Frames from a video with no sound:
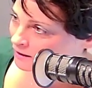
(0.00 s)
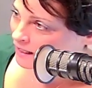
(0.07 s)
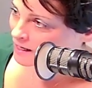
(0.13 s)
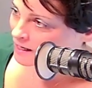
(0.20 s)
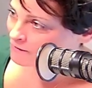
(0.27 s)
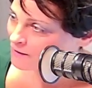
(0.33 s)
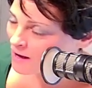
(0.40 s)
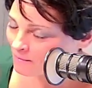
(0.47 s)
on Light
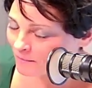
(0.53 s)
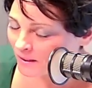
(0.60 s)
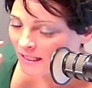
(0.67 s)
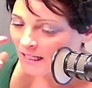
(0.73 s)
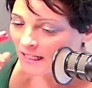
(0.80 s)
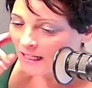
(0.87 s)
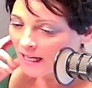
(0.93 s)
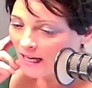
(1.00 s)
FM.
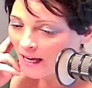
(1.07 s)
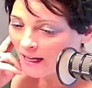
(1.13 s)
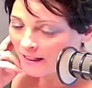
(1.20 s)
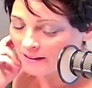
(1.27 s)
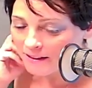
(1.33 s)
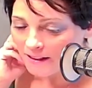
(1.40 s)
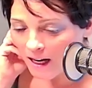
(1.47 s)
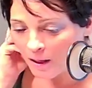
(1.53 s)

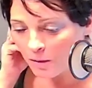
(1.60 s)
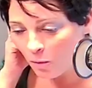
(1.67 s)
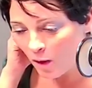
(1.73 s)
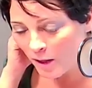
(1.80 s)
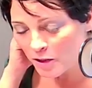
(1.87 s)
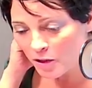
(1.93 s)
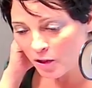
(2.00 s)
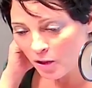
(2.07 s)
And I
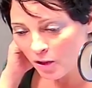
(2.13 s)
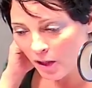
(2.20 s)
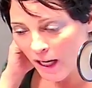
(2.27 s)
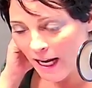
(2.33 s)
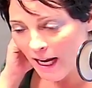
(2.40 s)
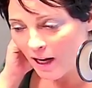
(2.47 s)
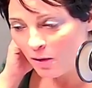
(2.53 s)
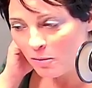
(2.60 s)
wonder
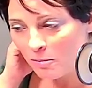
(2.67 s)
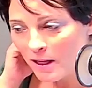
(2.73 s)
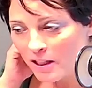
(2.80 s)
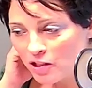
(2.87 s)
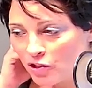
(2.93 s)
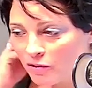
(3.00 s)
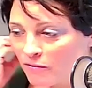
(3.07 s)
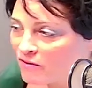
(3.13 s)
how
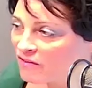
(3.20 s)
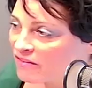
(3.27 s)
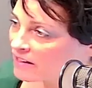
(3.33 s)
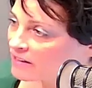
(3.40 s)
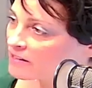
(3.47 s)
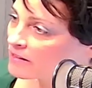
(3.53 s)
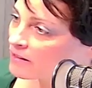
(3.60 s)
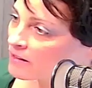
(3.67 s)
much of
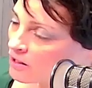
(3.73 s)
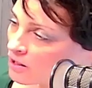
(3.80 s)
this